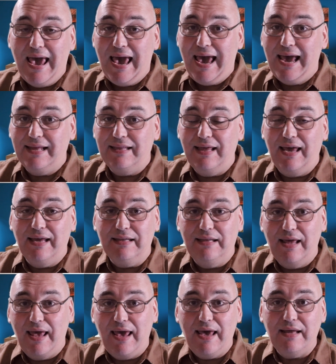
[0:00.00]
And at
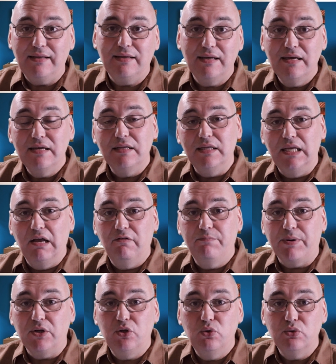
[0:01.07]
the end, they'll
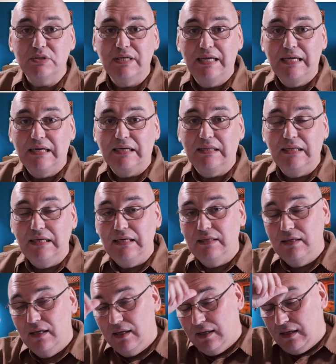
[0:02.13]
produce
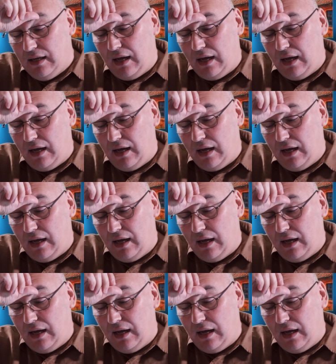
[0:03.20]
clean